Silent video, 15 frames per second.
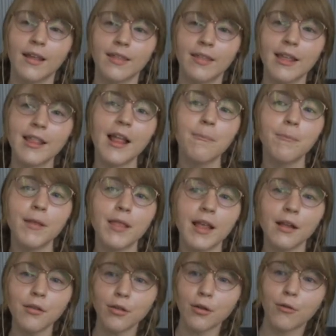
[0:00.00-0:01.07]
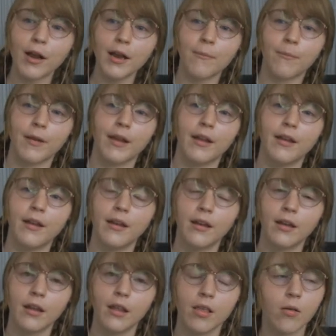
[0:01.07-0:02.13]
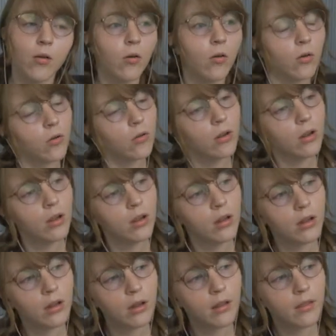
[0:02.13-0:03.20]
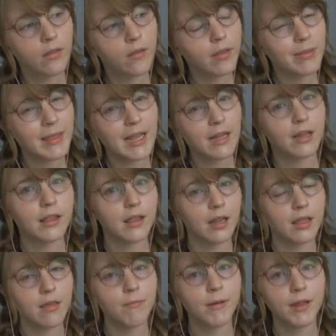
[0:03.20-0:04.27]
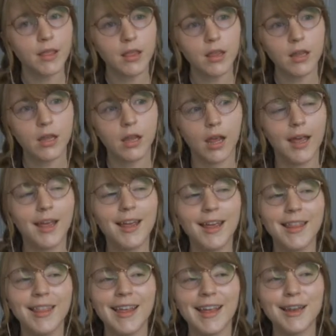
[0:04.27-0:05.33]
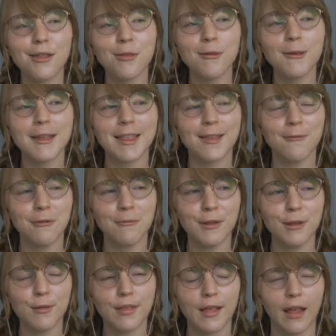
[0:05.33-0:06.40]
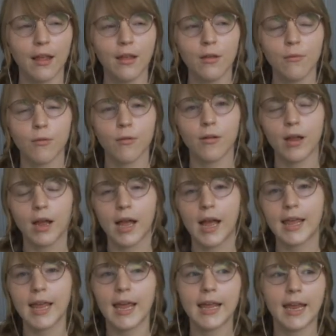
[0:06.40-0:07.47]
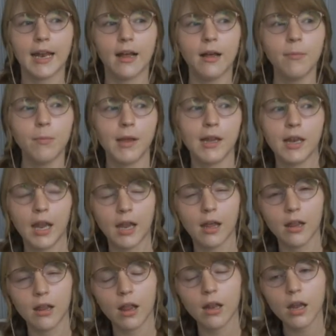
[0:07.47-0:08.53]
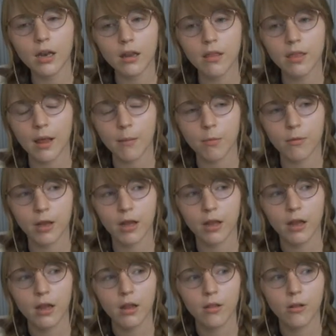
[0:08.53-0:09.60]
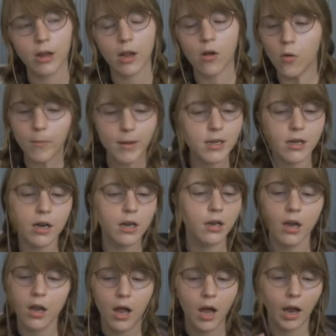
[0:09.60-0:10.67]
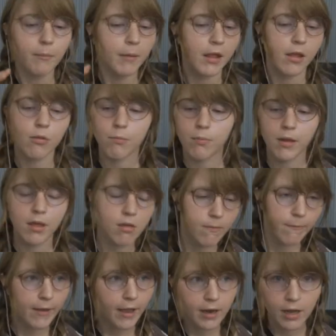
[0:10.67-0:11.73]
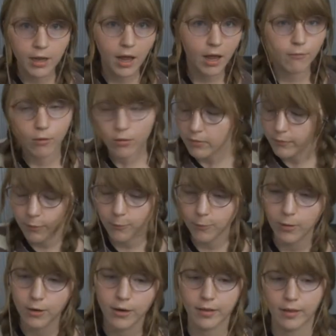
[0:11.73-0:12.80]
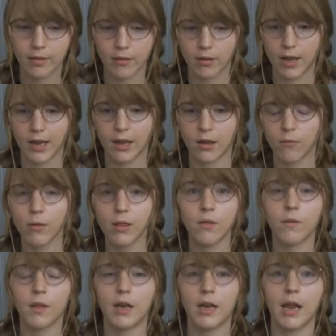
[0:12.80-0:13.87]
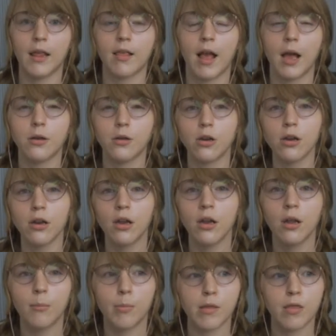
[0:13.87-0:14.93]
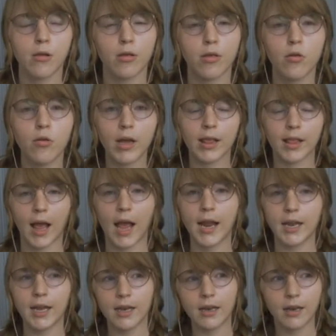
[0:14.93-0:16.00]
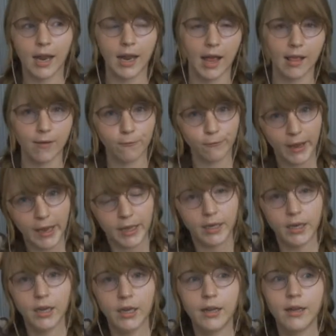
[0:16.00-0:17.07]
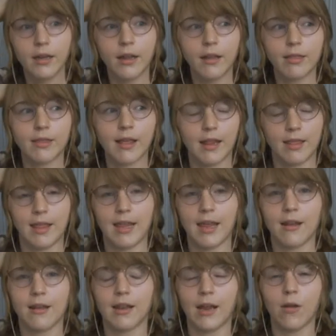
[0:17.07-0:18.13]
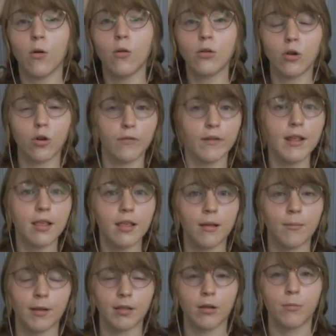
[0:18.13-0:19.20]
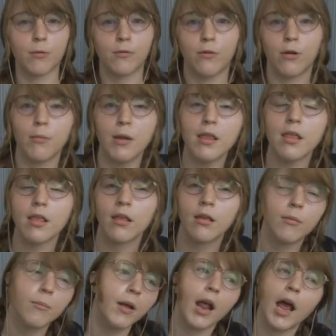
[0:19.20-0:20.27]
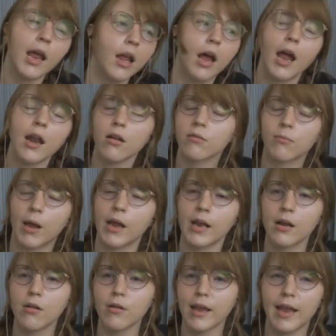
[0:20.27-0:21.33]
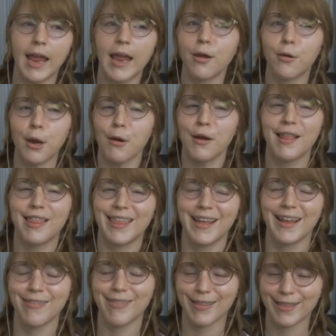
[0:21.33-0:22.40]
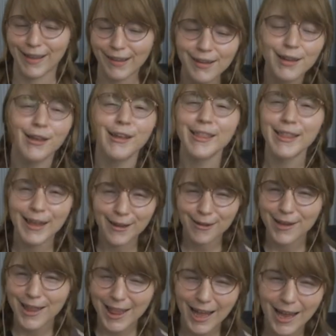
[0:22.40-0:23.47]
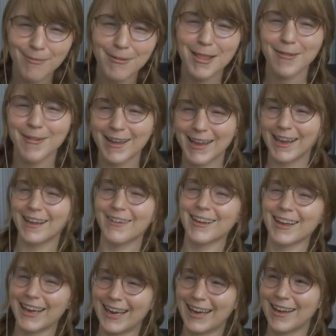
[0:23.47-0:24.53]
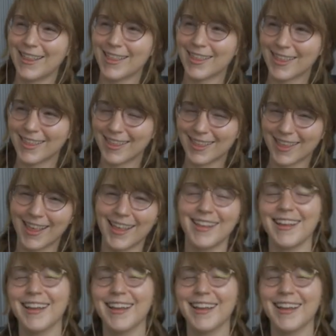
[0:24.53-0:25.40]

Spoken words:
That happens actually quite a bit. So there's something called Tachimachi in the industry. It's a word we use like where a guy can't get up. And like a lot of the times they're like, oh my God, I'm like your biggest fan. I have all of your works. And they're like a really, really nice actor. But they're so excited, like as a fan, that they get like nervous about their performance. But I don't mind. I don't get angry or anything. I'm just like, take your time. It's okay. Okay. Just